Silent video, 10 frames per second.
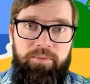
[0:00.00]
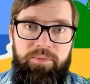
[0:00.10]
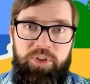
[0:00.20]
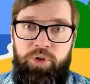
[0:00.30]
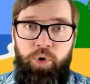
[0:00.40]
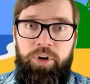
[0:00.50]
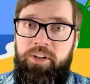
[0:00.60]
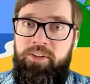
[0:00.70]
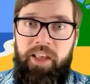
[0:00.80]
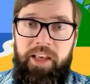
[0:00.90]

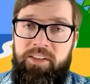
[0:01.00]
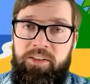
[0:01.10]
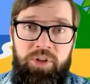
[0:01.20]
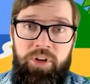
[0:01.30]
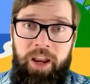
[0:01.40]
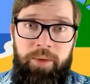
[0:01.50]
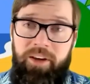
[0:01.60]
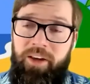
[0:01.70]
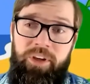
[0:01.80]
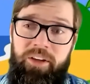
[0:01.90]
stories, lessons, you name
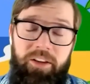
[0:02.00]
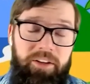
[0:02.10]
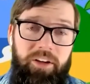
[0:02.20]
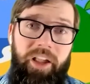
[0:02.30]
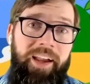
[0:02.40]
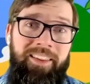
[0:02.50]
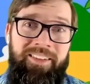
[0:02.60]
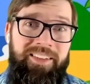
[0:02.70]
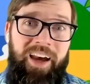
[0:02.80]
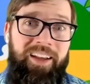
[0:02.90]
it. I mean, Gullah Gullah
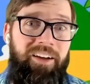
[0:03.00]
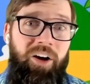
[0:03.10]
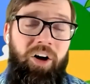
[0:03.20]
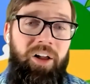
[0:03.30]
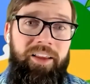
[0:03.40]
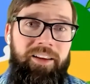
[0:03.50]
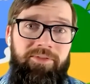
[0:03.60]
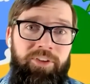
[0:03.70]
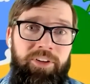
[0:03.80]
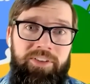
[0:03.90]
Island's got it all, and it
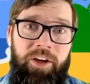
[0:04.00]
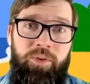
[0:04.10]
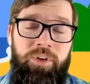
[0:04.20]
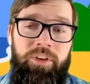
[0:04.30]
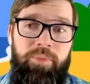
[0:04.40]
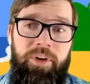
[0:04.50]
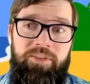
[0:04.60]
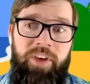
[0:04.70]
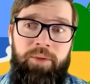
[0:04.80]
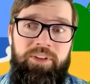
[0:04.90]
feels like one of the best
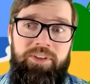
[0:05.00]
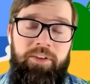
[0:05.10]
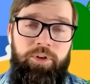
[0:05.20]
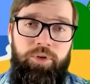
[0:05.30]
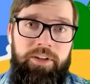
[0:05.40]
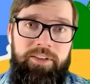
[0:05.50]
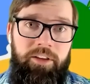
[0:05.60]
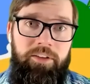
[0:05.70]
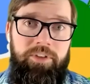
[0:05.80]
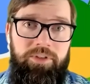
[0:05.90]
families to ever grace
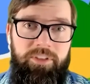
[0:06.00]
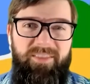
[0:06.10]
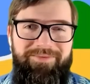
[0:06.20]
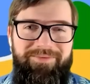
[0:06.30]
television.